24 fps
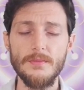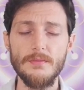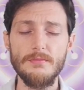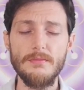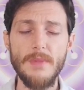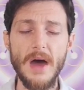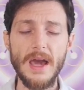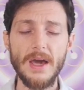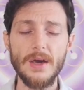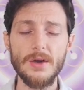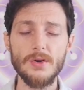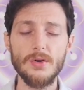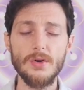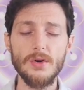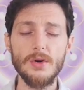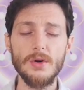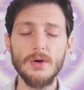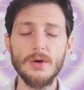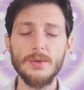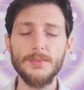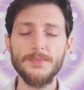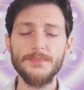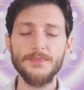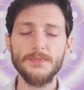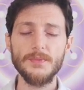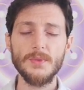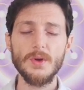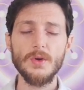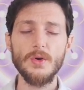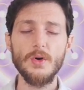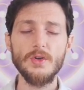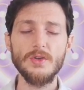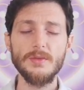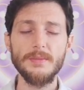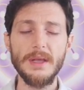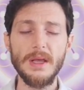
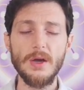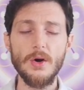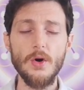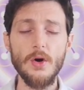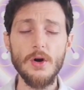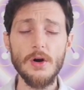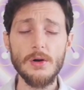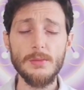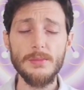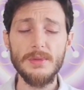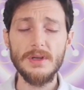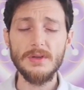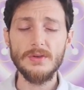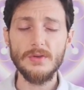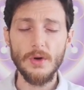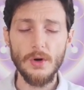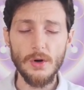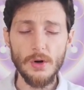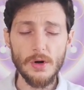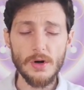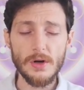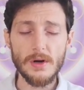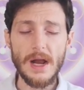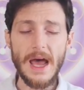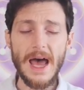microcosmic orbit or